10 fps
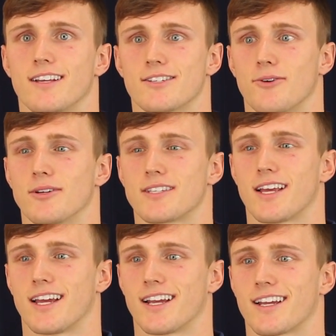So it's
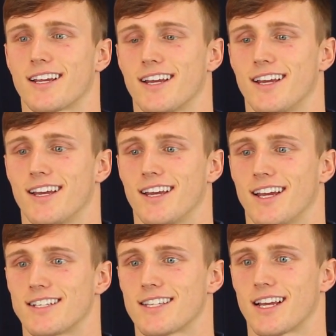like,
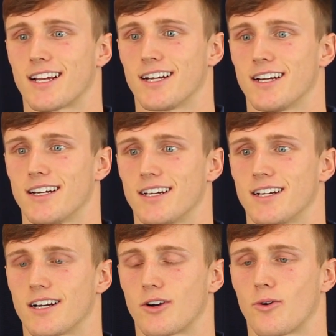it's like
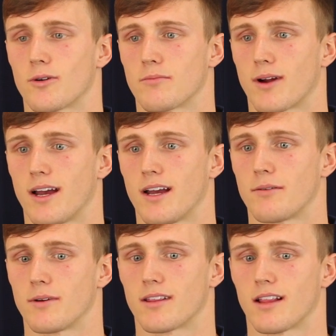a
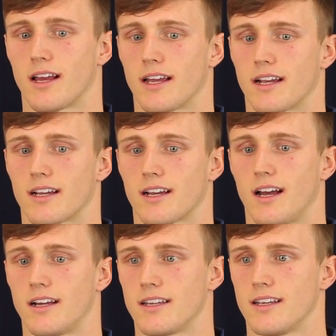cornbread with like
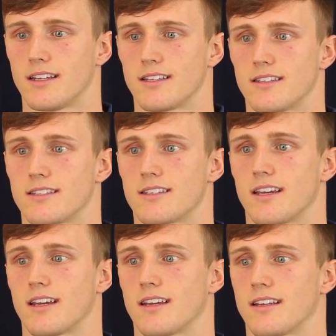onions
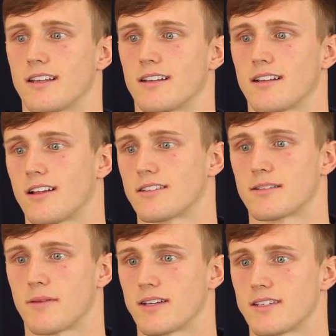and lots
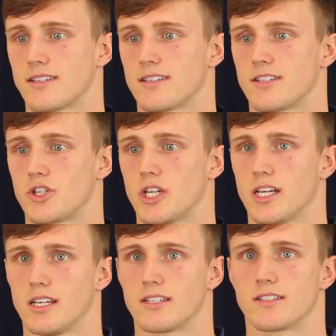of spices and
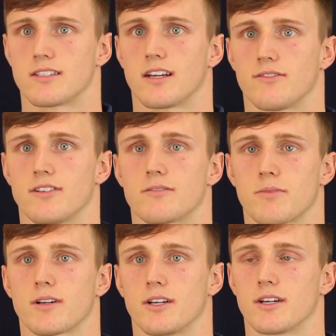cheese and stuff. And it's
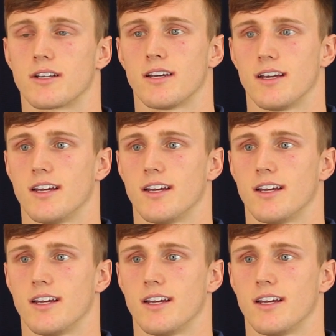pretty good.